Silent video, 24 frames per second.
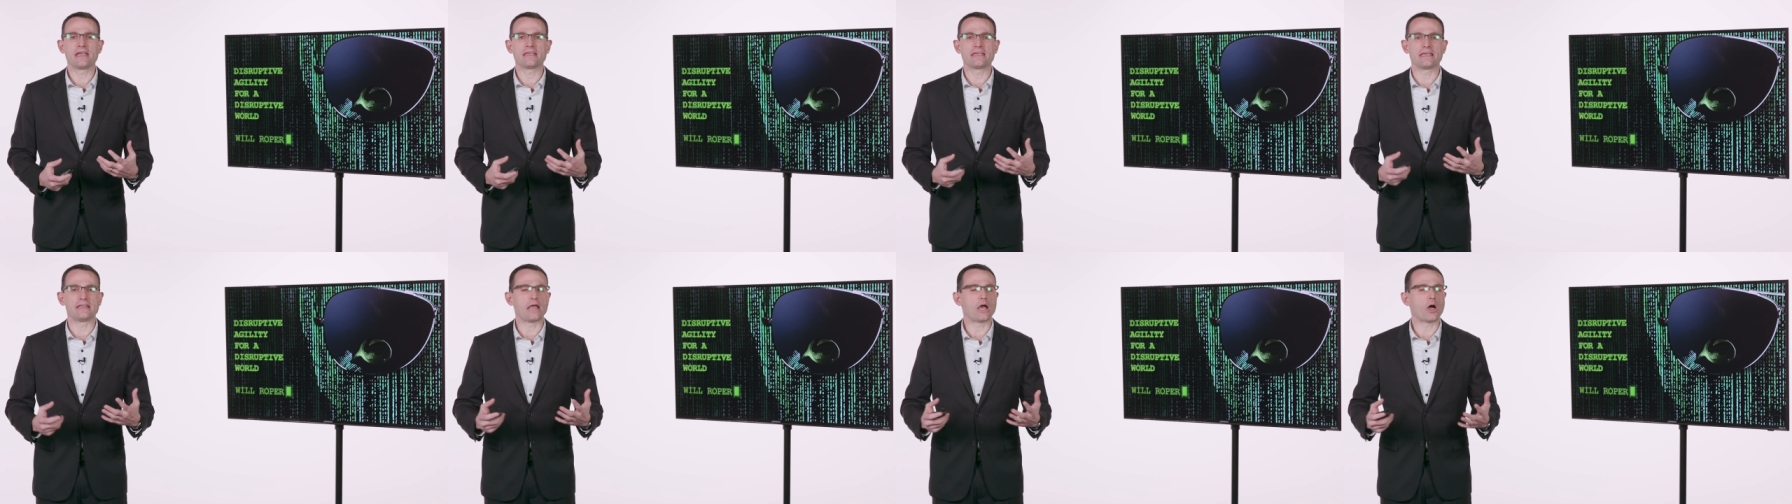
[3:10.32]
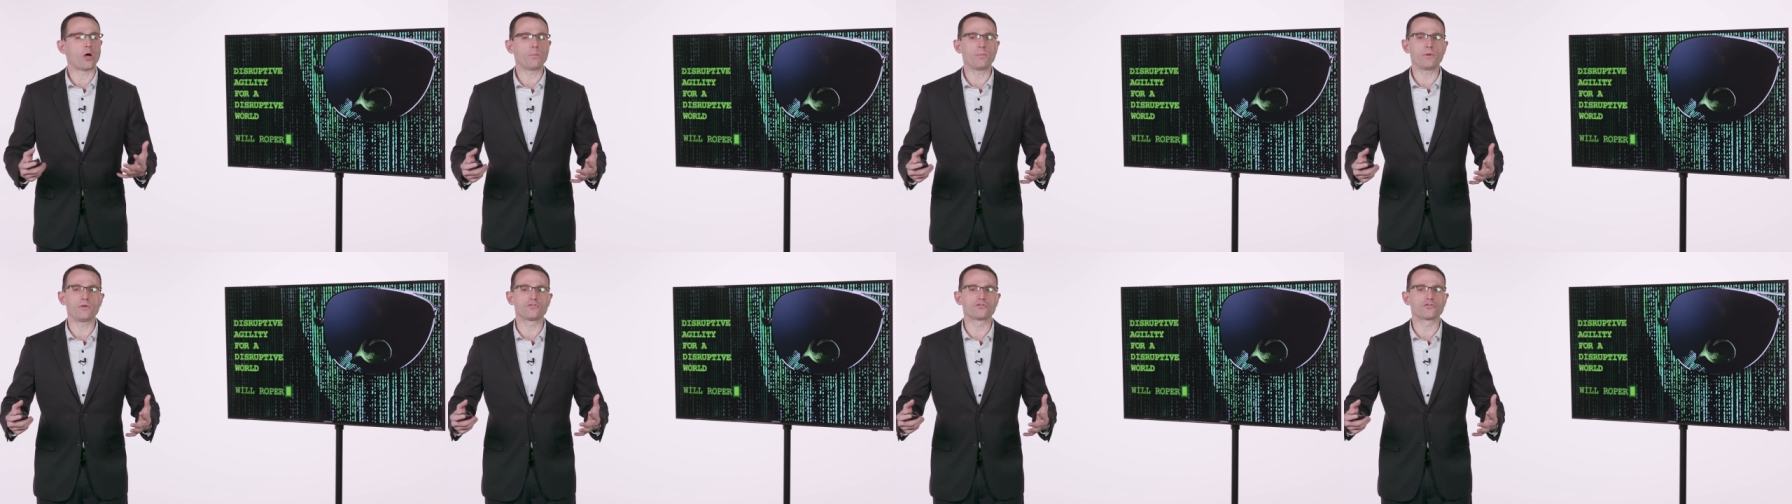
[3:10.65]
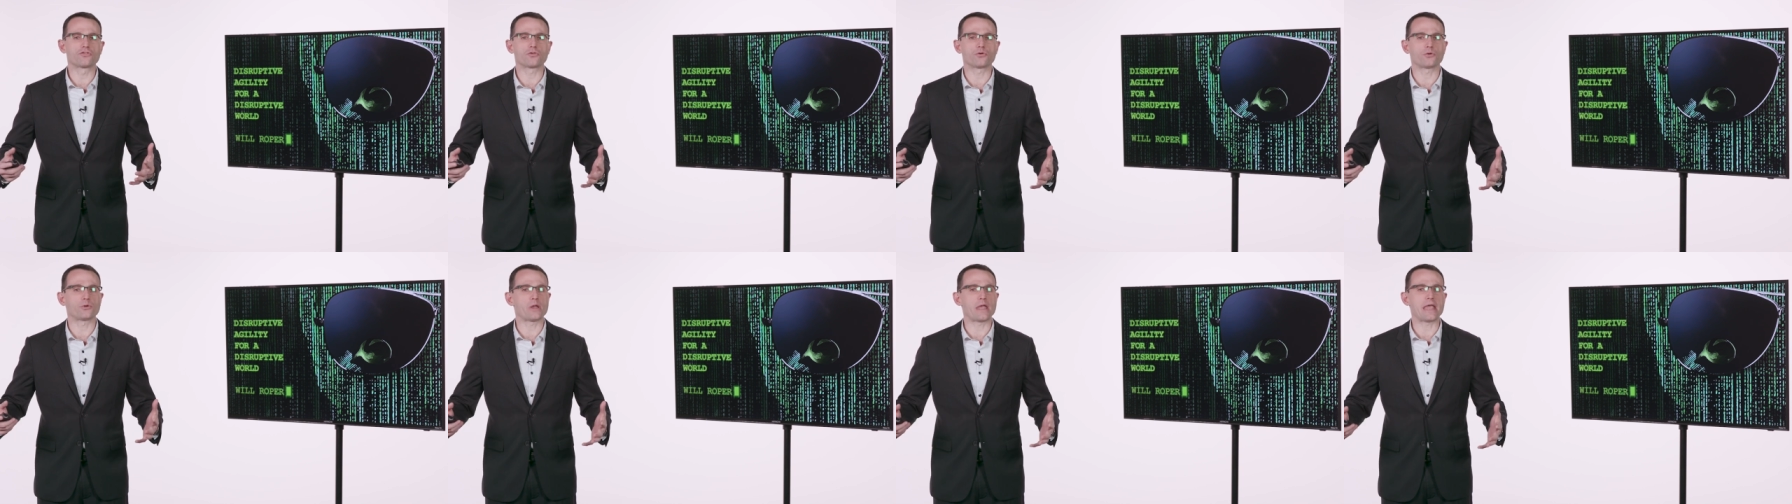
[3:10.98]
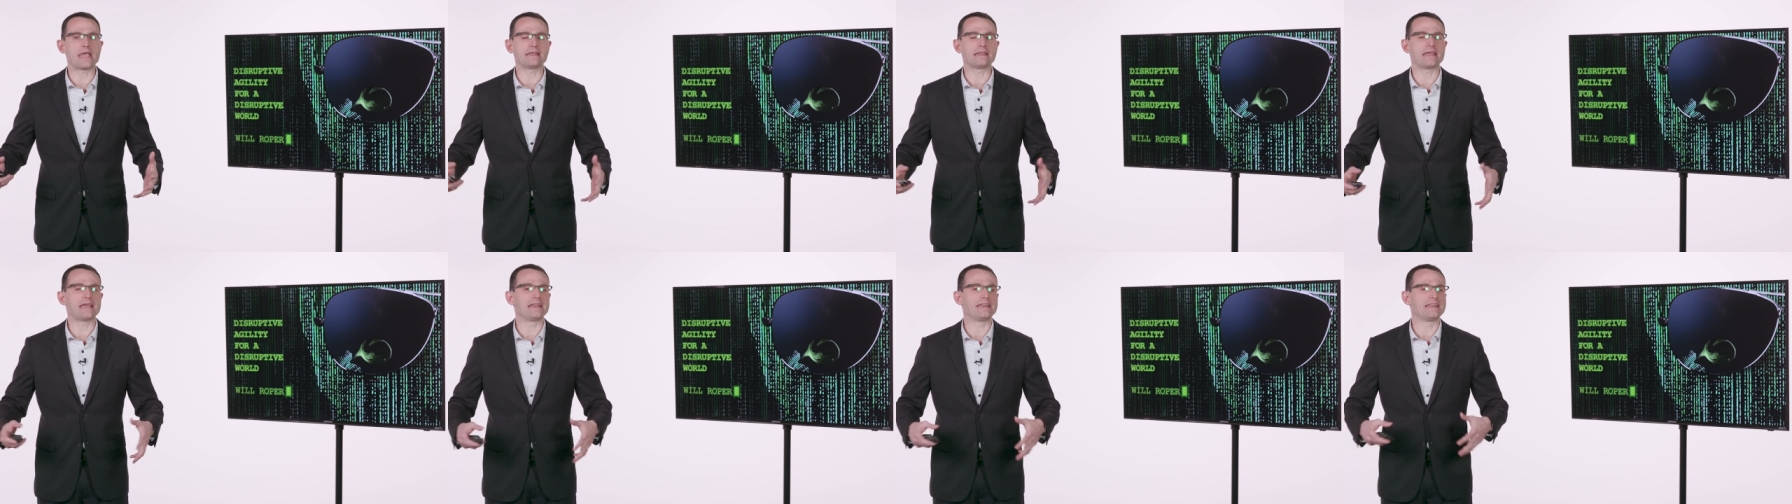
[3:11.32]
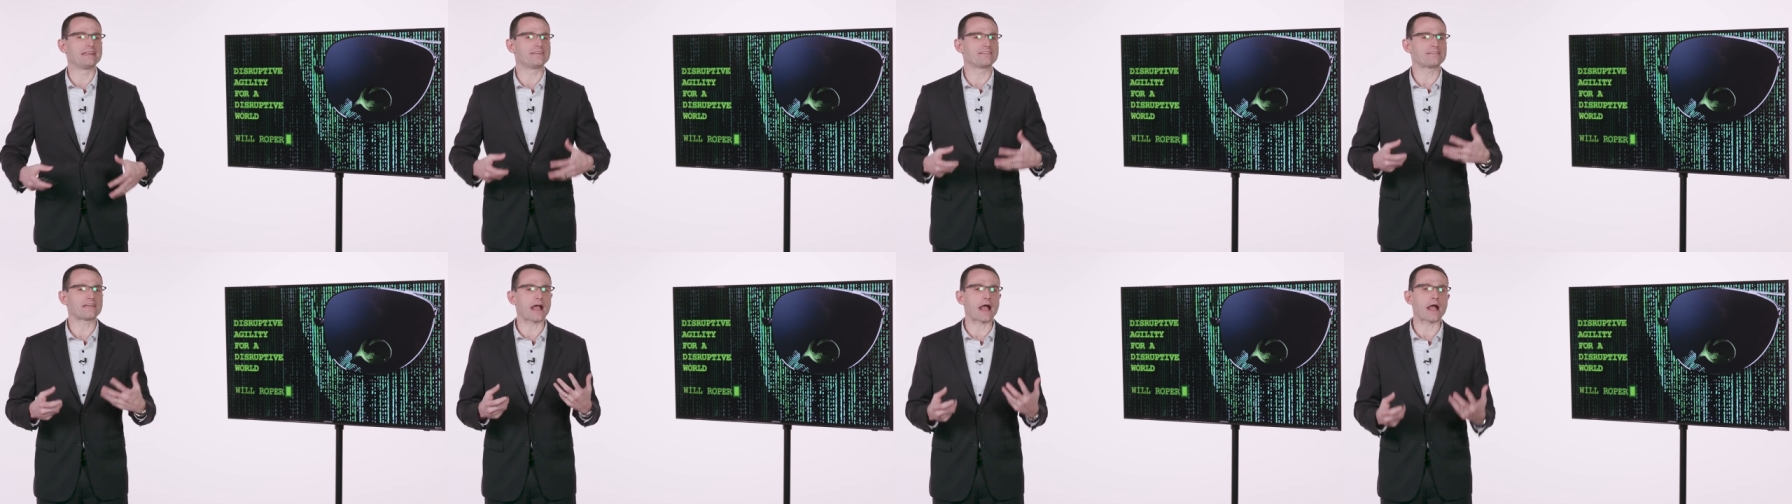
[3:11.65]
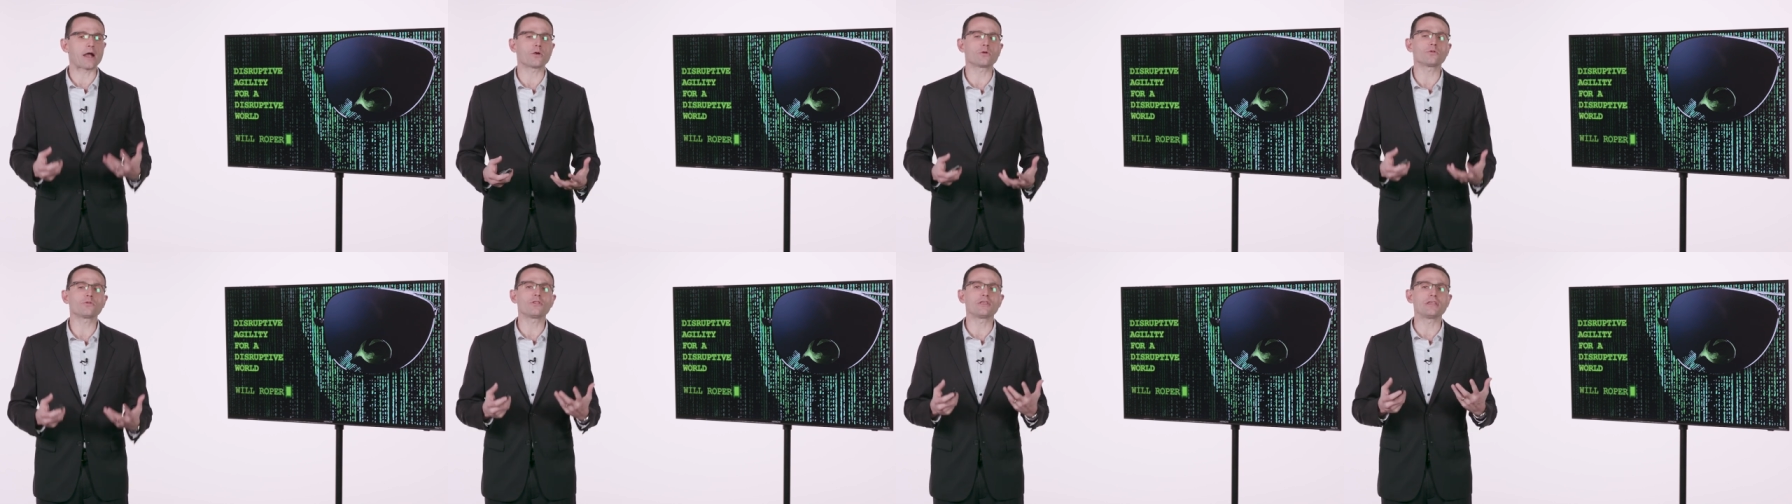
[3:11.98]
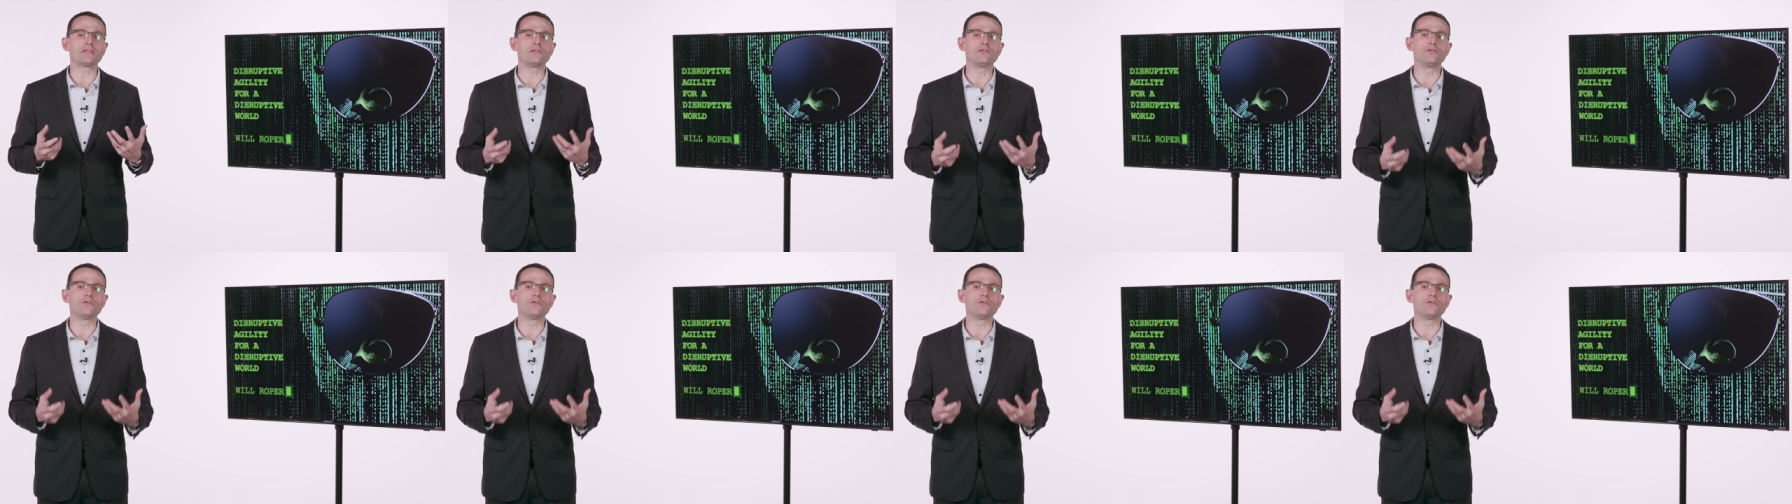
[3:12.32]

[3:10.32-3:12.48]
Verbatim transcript: can help us create an entirely